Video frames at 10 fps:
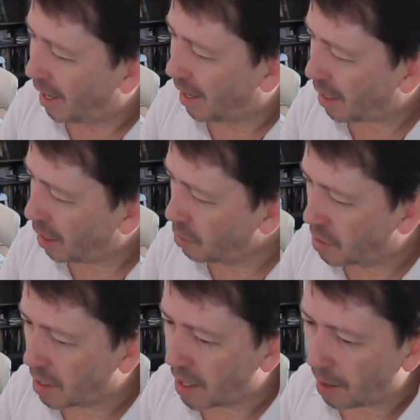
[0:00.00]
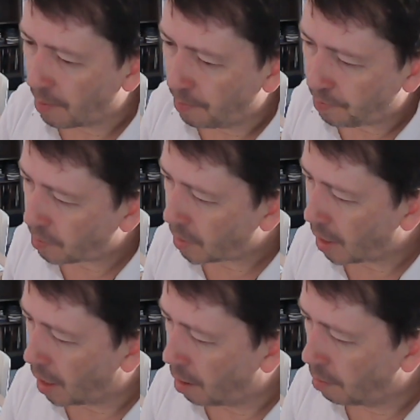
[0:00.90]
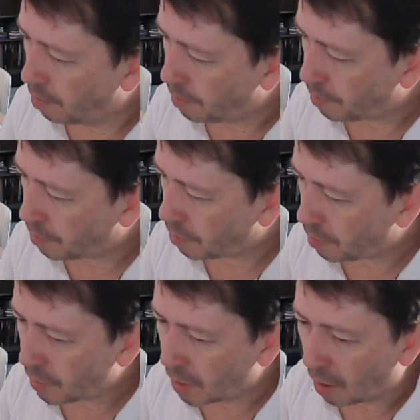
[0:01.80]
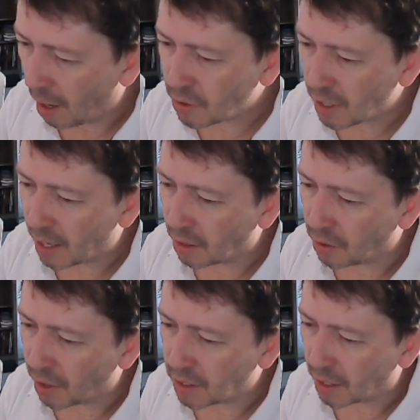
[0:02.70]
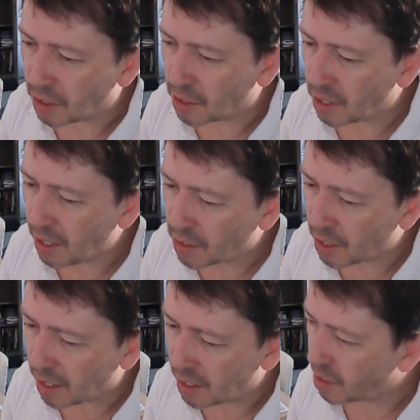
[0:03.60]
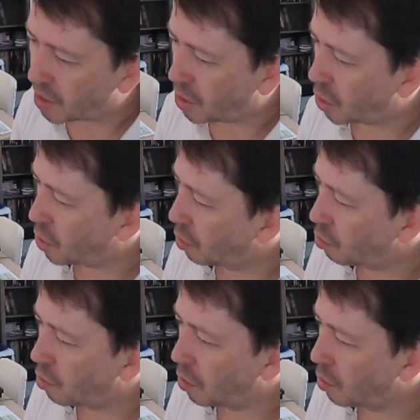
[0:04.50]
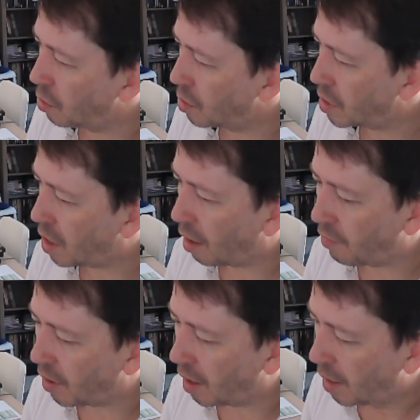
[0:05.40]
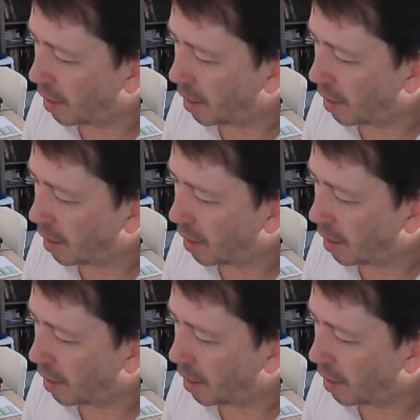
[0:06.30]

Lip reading: Clues in the name. How to handle things like diseases, additional rules, cover.